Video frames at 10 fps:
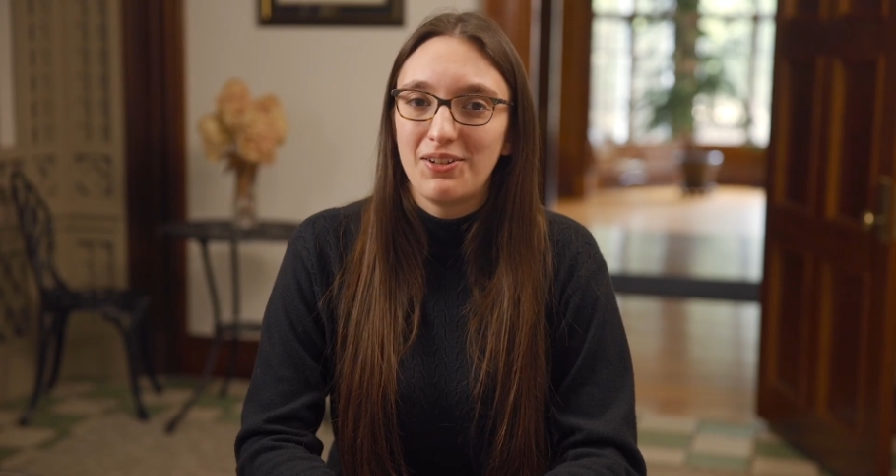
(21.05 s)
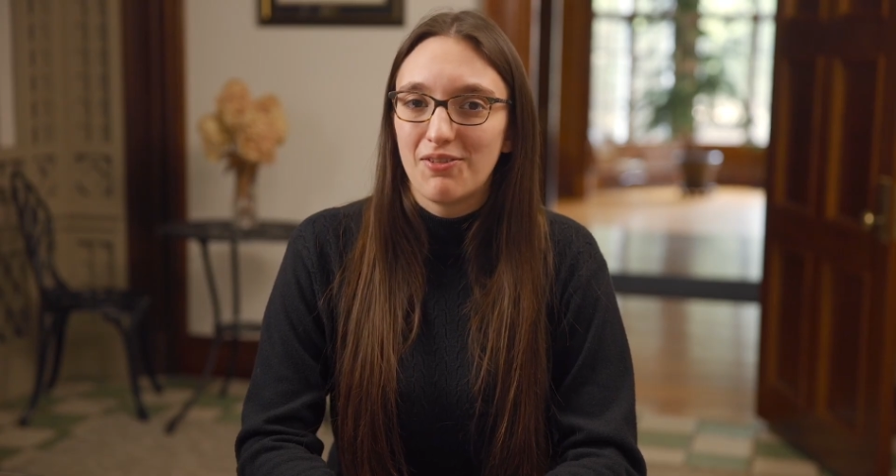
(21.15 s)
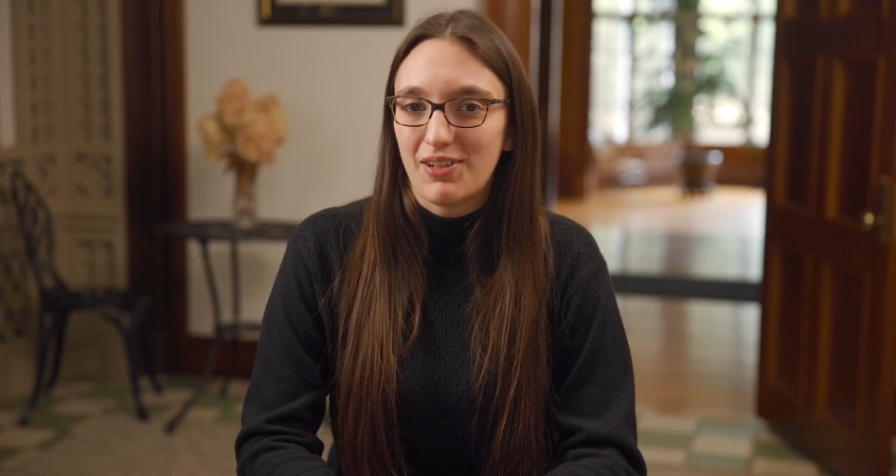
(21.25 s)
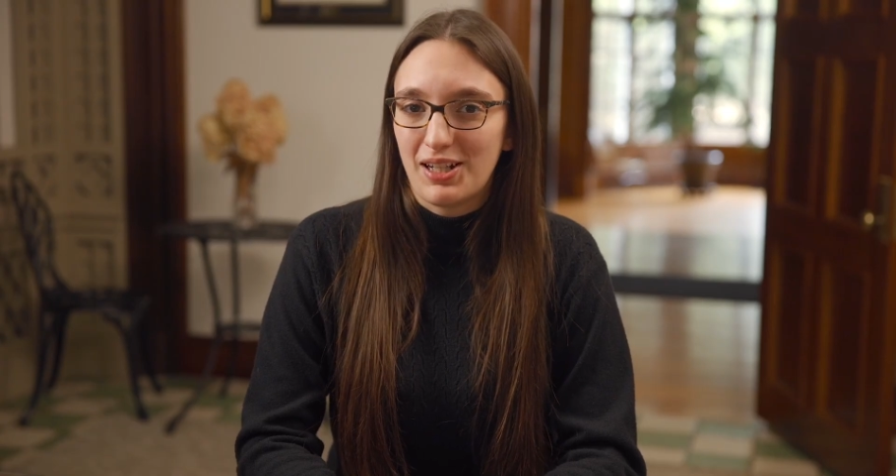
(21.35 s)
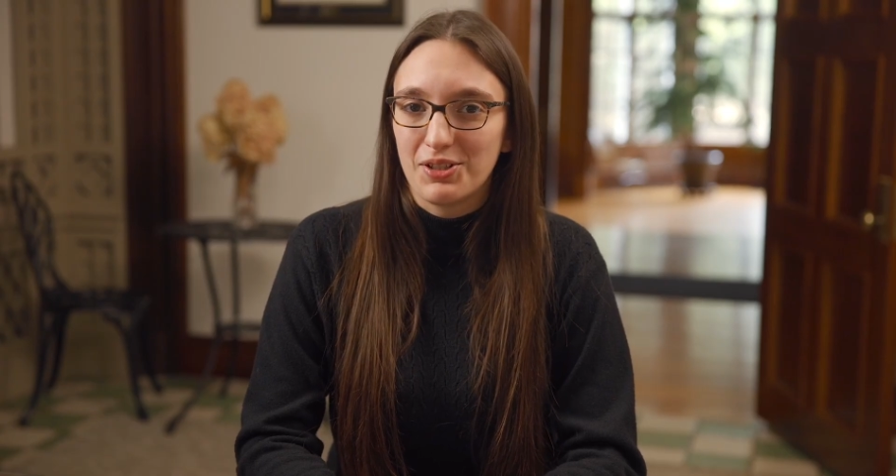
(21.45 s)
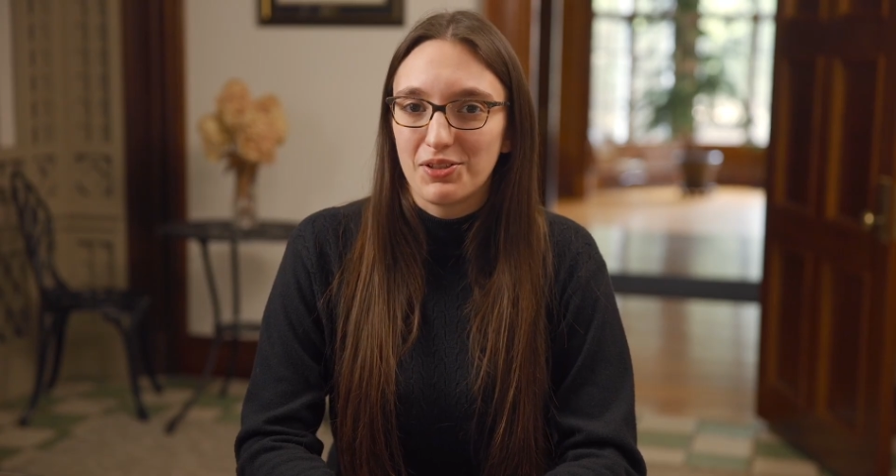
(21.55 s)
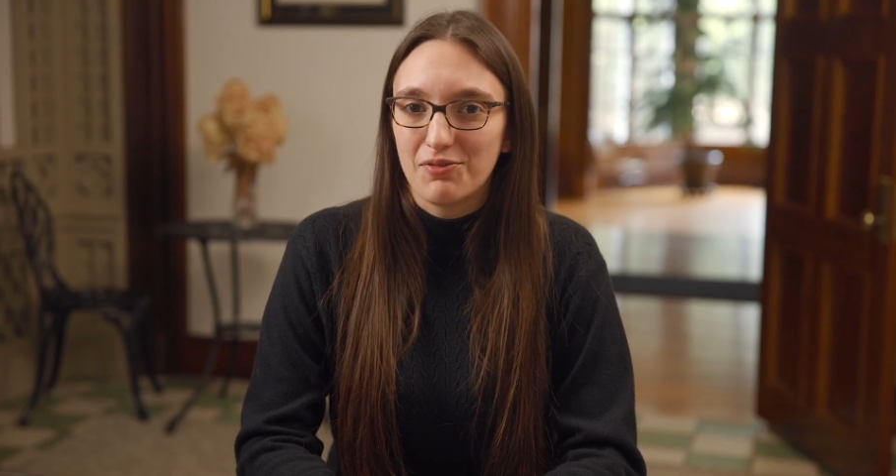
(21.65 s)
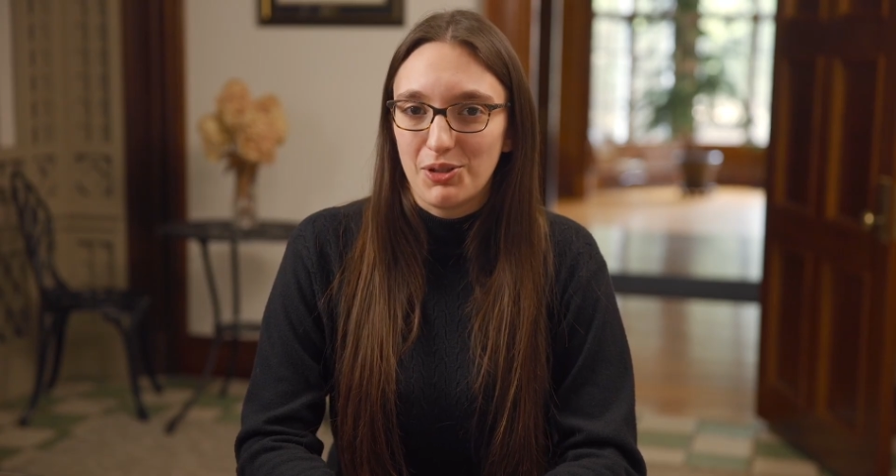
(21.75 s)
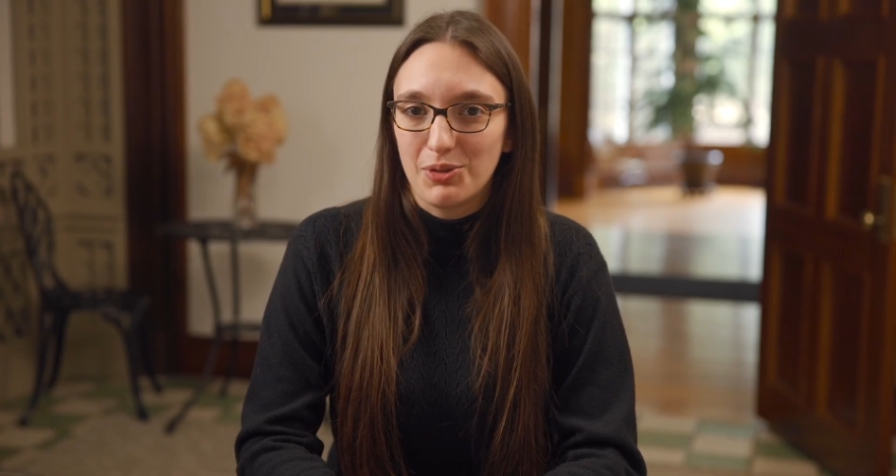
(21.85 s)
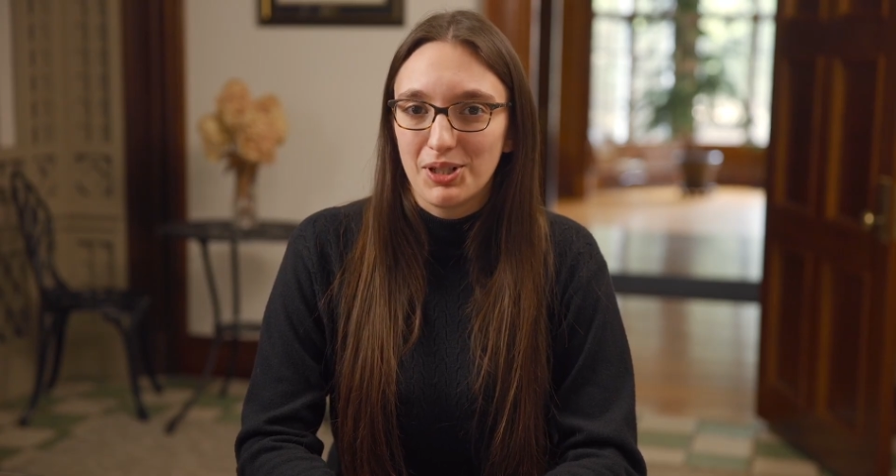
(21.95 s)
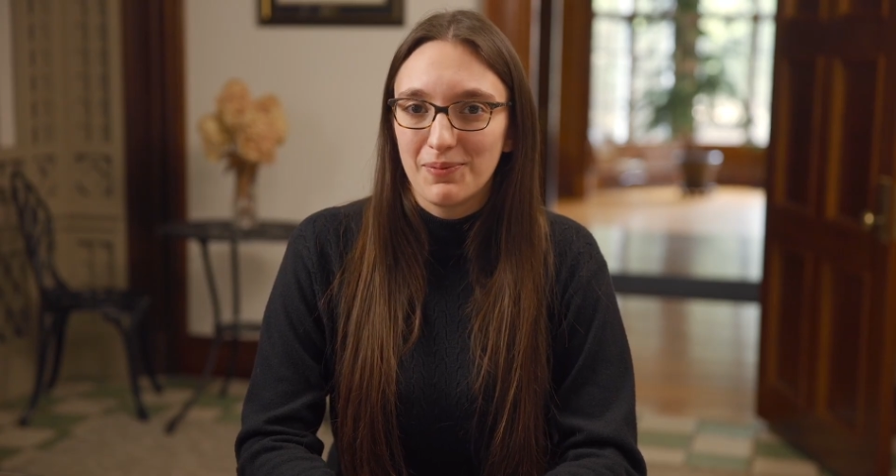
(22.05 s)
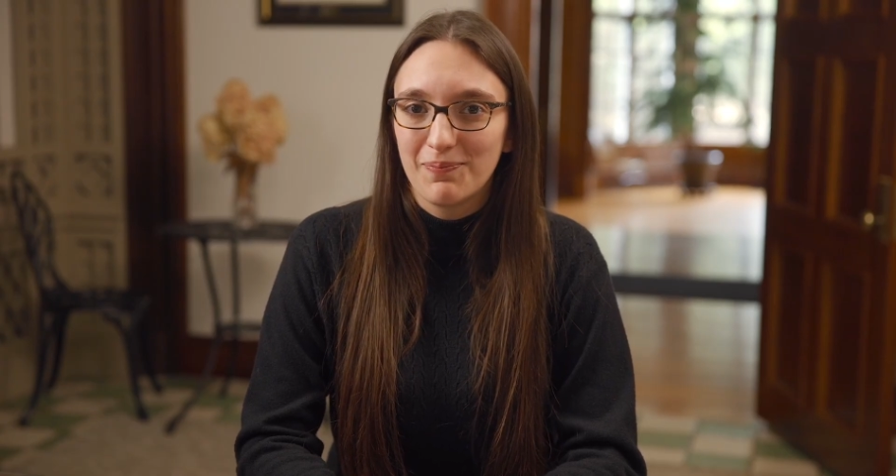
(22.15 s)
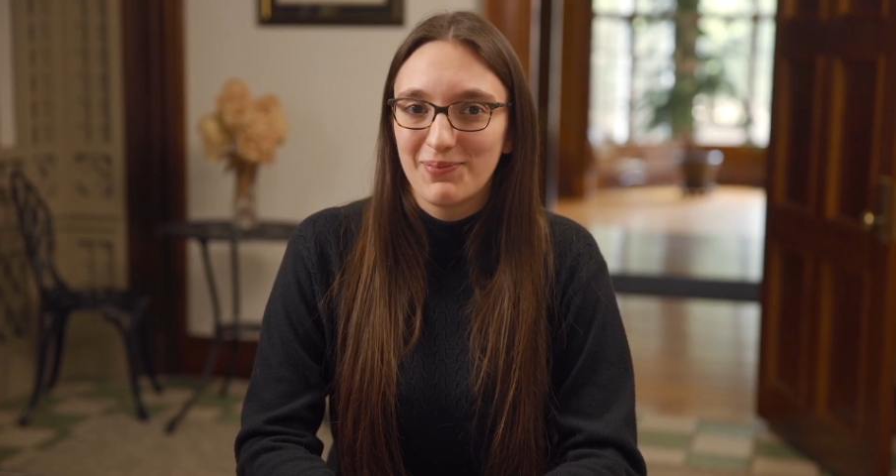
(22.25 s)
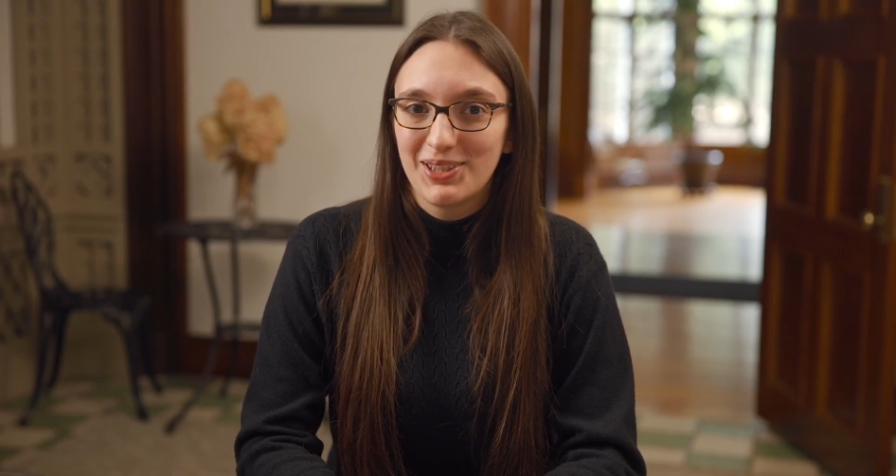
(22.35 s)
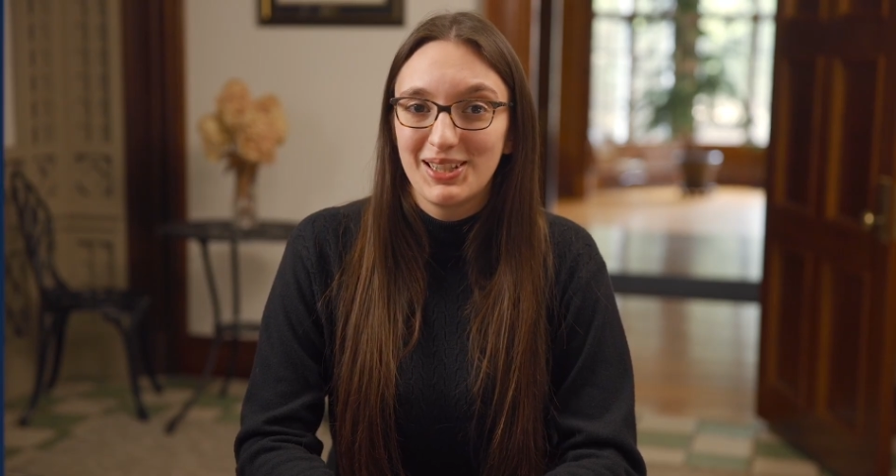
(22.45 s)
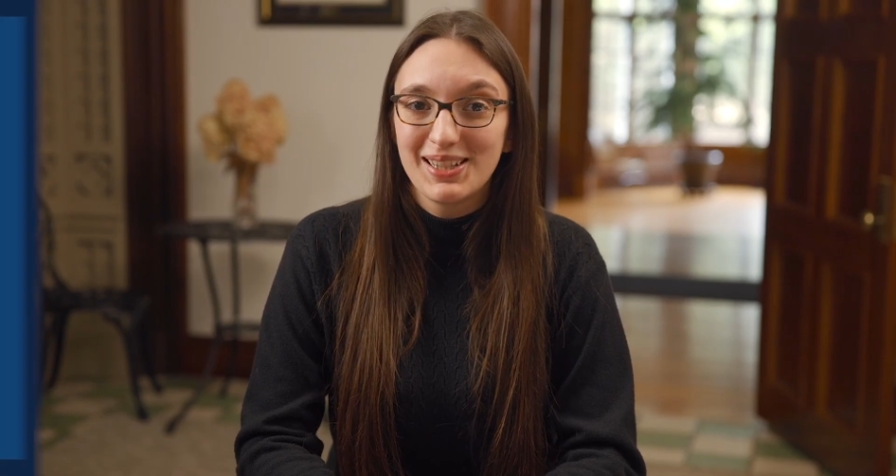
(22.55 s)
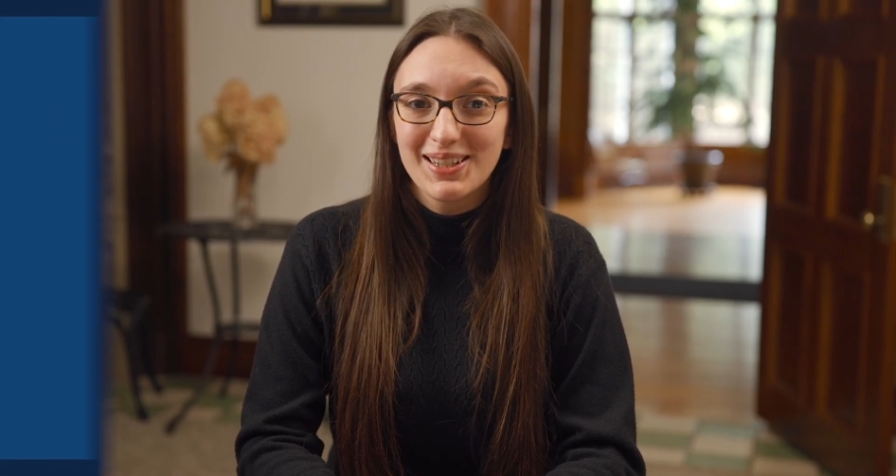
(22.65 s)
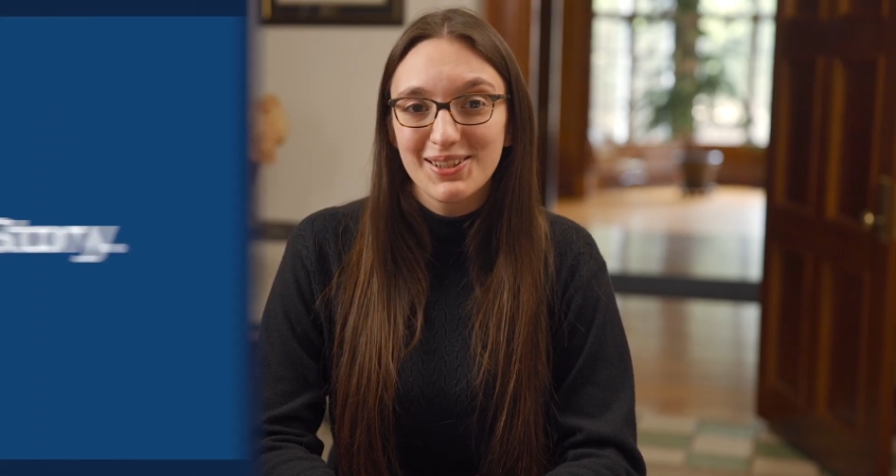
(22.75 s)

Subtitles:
your financial future. Let's get